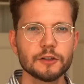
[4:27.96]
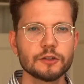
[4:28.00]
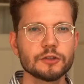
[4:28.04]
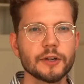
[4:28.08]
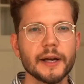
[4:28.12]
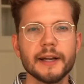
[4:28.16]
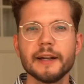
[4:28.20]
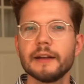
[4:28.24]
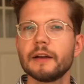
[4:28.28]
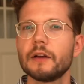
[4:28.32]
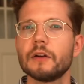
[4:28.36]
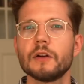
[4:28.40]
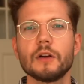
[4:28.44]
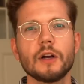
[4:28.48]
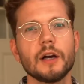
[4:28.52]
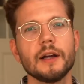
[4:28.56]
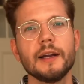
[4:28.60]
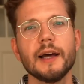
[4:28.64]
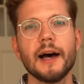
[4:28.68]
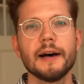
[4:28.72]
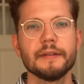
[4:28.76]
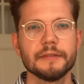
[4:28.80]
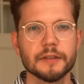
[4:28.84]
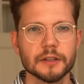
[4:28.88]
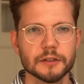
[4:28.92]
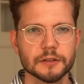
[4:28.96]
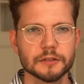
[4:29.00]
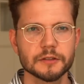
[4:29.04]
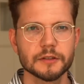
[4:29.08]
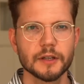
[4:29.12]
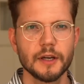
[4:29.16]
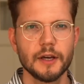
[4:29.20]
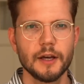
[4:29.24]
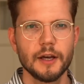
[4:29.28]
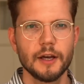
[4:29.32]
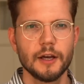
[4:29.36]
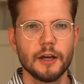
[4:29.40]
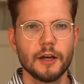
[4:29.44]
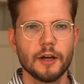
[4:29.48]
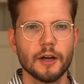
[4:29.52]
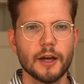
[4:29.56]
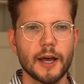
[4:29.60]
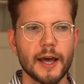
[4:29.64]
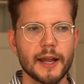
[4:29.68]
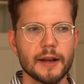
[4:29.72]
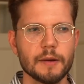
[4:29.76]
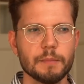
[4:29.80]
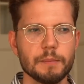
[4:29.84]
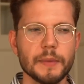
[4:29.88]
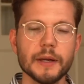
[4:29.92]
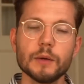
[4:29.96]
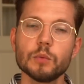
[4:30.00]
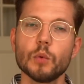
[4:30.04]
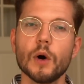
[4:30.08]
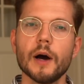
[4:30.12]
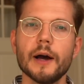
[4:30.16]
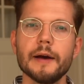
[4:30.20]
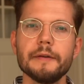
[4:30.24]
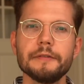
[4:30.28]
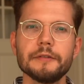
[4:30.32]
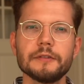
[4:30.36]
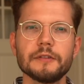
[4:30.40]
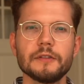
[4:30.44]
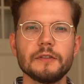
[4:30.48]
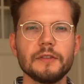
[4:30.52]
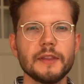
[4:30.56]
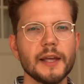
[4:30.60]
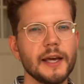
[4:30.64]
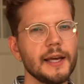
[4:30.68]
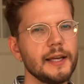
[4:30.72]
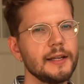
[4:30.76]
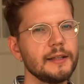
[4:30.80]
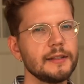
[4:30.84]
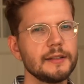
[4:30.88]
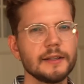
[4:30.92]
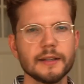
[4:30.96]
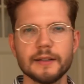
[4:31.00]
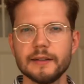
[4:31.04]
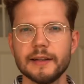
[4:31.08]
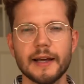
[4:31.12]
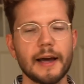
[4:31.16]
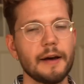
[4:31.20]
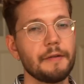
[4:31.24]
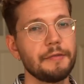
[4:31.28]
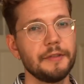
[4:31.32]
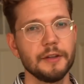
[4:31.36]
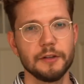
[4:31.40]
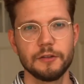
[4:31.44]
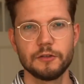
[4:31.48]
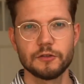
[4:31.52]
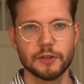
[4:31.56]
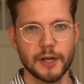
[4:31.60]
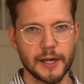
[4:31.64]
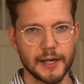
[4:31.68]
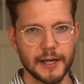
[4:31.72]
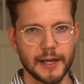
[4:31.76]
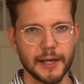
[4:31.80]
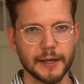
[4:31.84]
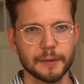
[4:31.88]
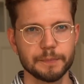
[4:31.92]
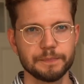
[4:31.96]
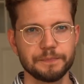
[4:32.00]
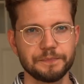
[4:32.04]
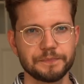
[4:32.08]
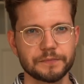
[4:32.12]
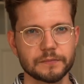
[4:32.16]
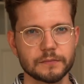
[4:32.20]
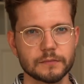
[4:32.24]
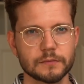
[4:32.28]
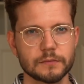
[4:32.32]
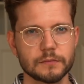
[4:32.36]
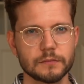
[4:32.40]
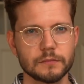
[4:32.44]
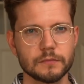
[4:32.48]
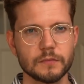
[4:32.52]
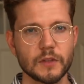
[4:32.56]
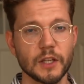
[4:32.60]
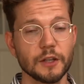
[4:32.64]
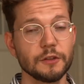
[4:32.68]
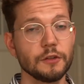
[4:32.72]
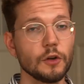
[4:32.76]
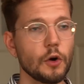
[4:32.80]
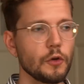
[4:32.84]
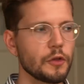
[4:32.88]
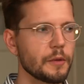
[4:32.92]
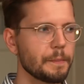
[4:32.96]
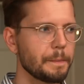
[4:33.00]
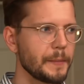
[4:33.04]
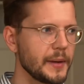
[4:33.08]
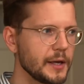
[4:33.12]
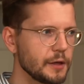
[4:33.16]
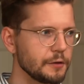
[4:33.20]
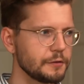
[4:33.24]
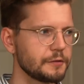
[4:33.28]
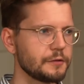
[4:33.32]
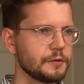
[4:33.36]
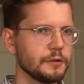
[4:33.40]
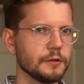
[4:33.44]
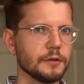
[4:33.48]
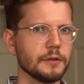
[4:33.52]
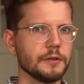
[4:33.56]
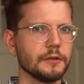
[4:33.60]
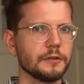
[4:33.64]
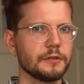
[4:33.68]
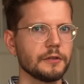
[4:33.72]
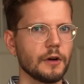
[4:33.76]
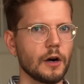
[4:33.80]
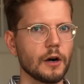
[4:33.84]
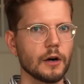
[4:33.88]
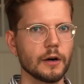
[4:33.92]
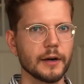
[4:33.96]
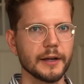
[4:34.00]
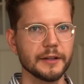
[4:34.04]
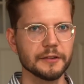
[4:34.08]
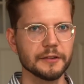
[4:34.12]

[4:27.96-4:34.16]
training on cadavers, and midwives, they didn't have this training. So the male students are